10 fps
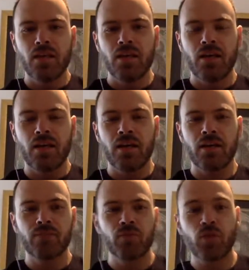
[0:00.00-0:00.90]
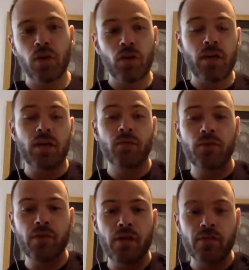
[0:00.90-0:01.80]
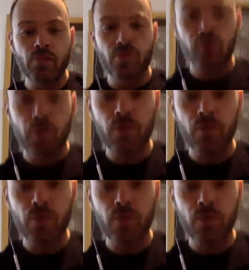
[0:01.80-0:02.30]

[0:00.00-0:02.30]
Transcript: Oh yeah, if you haven't noticed, by the